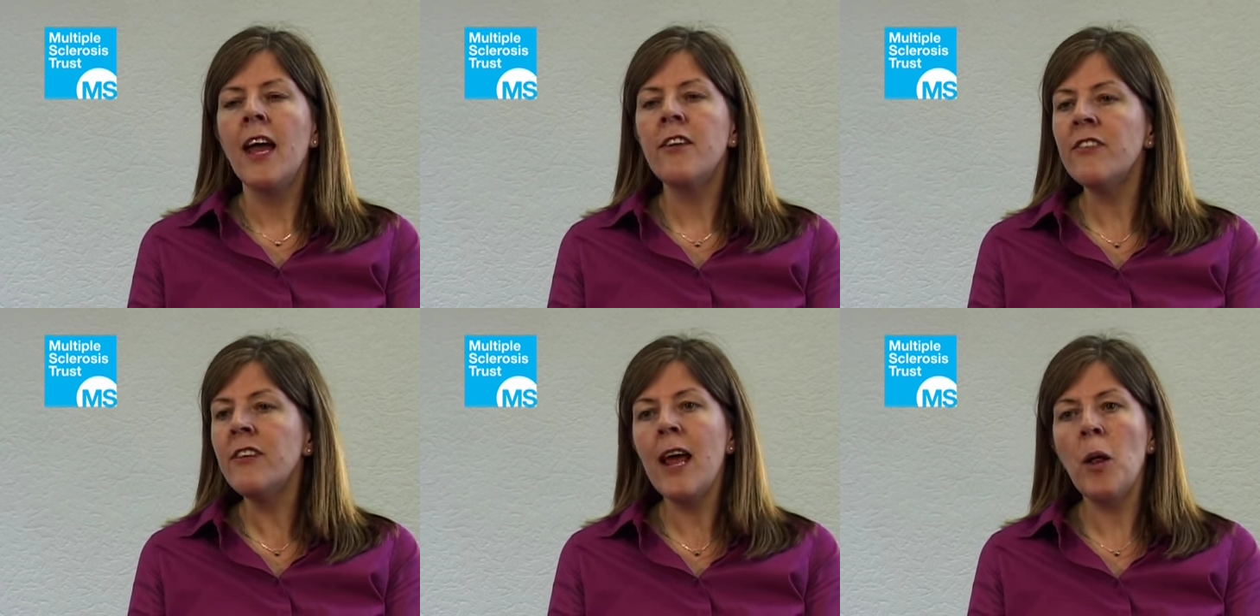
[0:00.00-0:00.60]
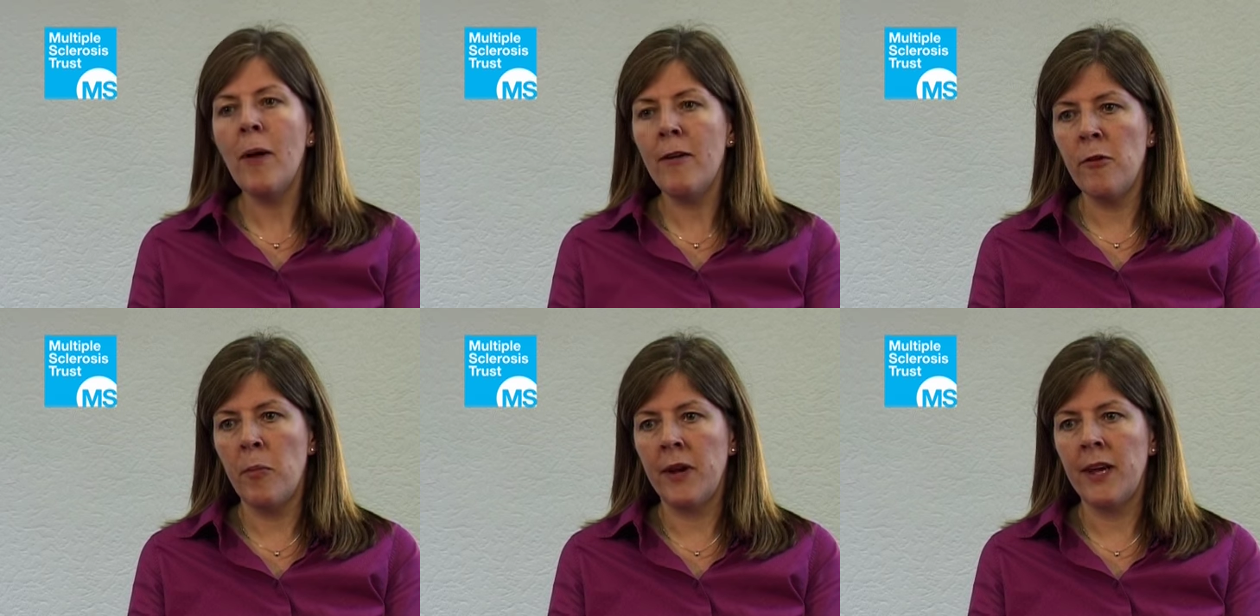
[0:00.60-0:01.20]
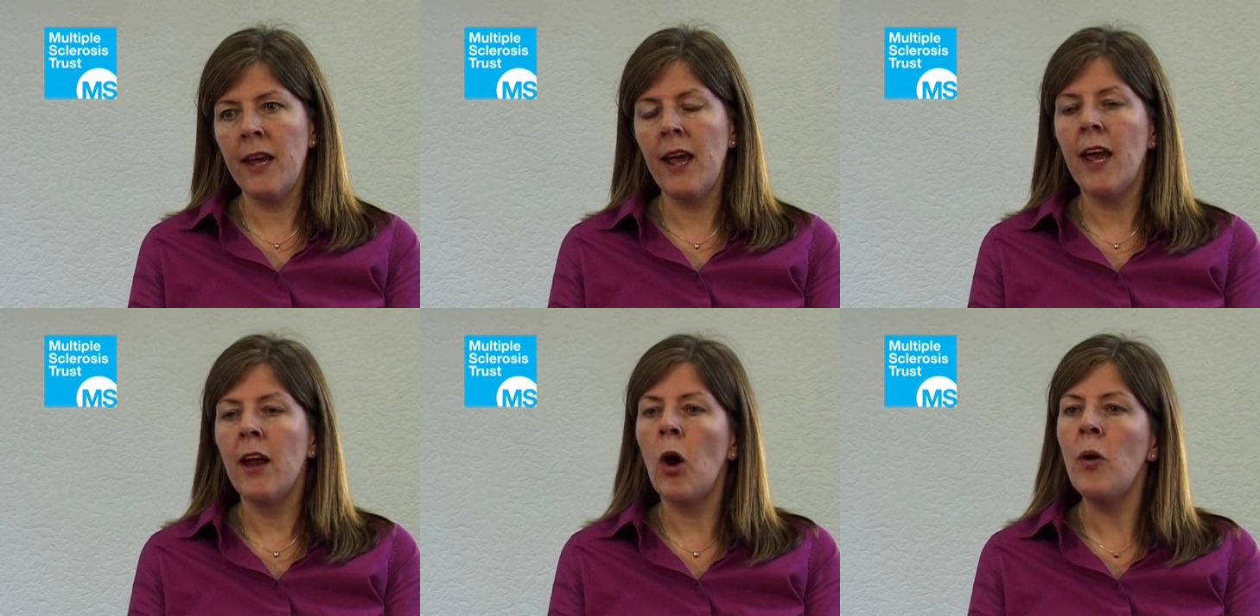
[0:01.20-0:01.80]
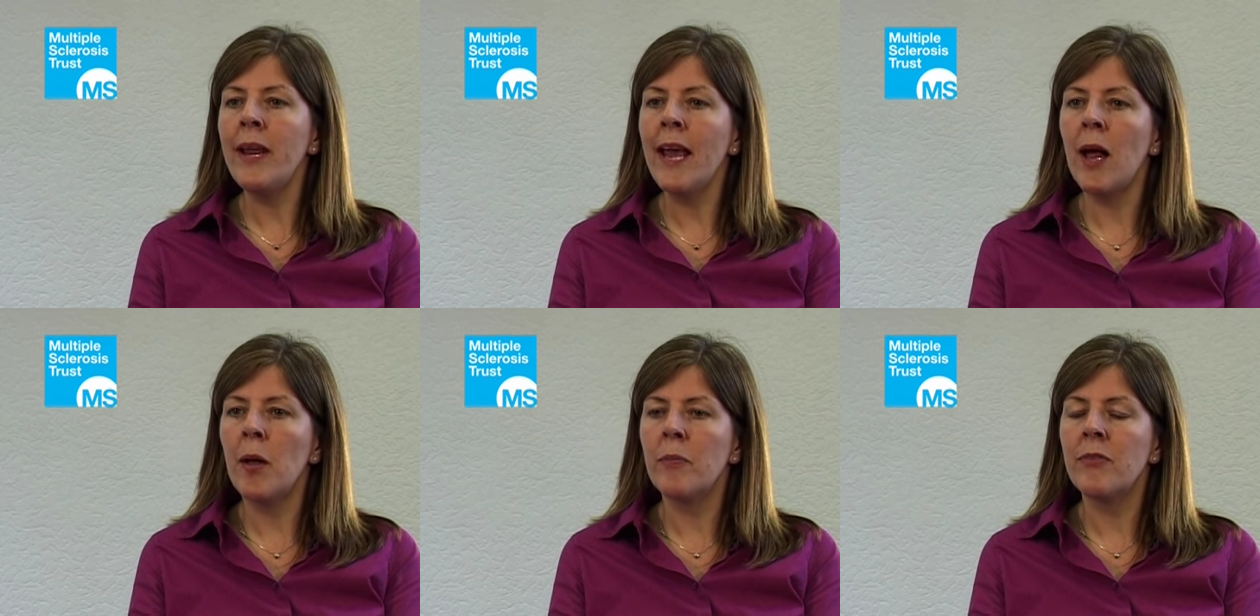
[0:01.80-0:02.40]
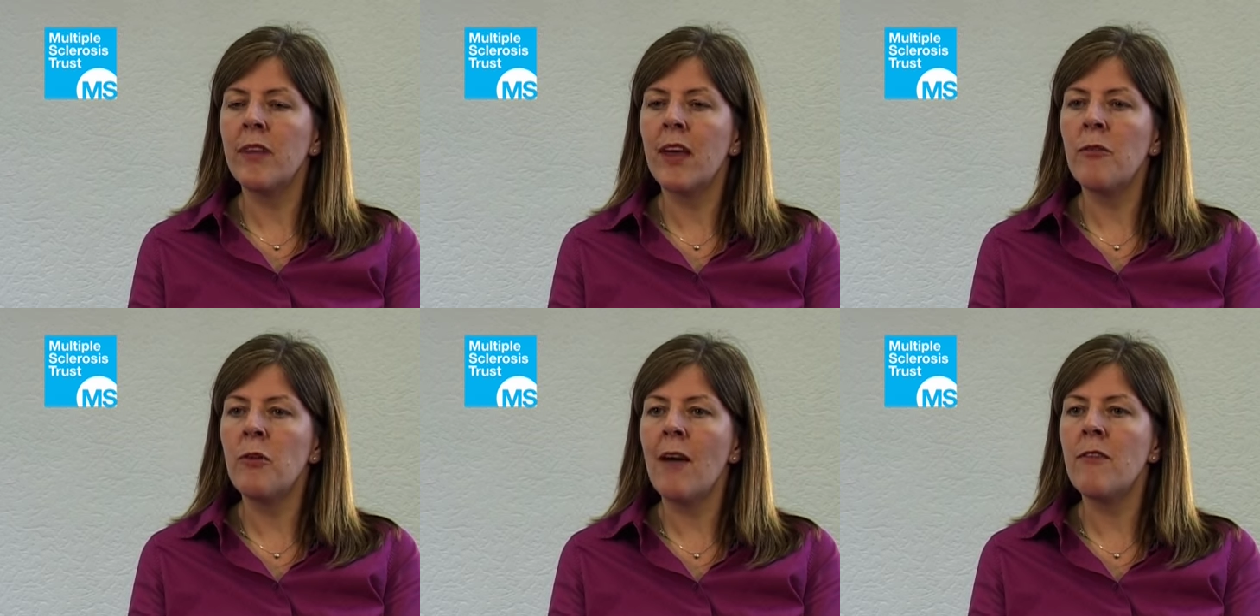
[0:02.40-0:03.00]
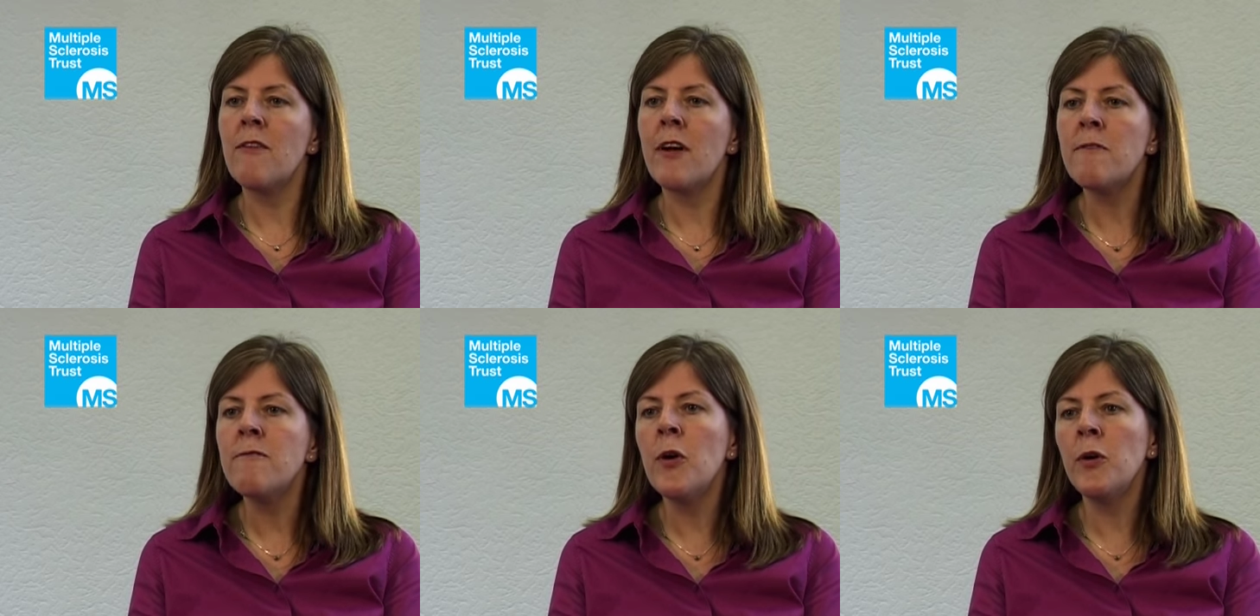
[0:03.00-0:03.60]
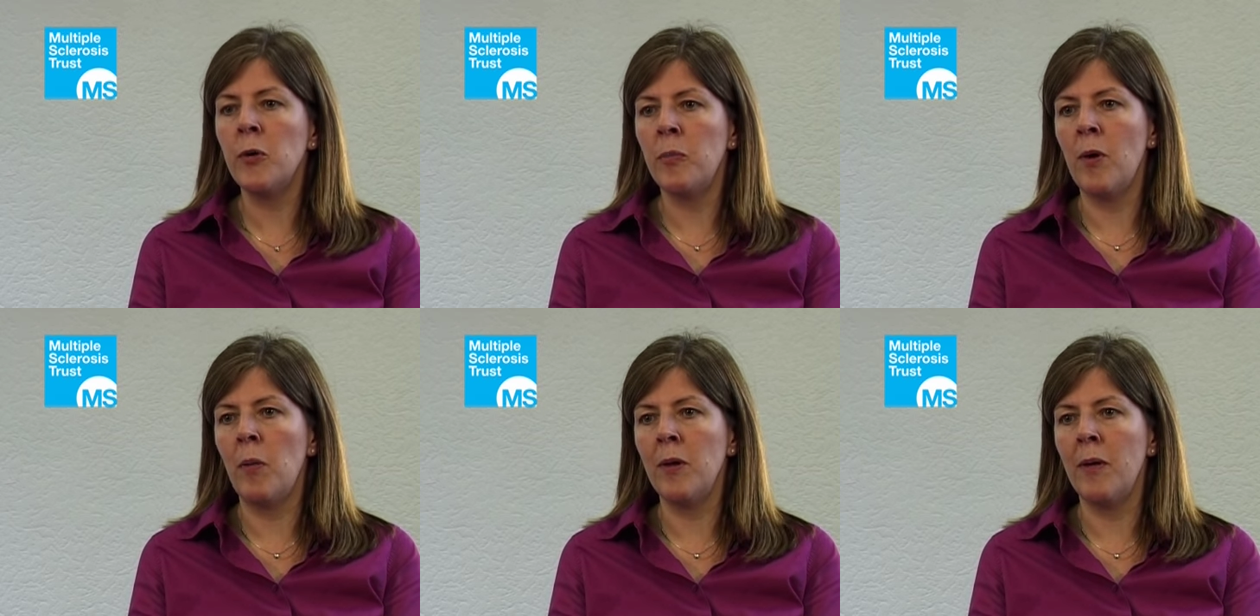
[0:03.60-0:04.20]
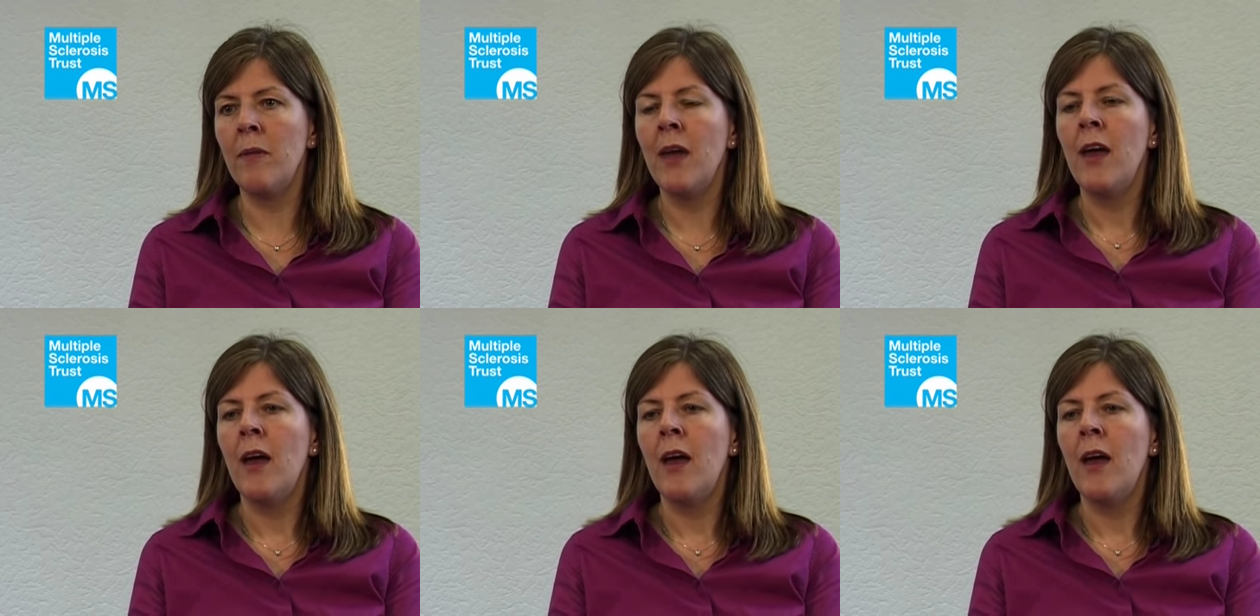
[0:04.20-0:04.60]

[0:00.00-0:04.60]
It doesn't help everybody, it only helps if you have a very focal problem.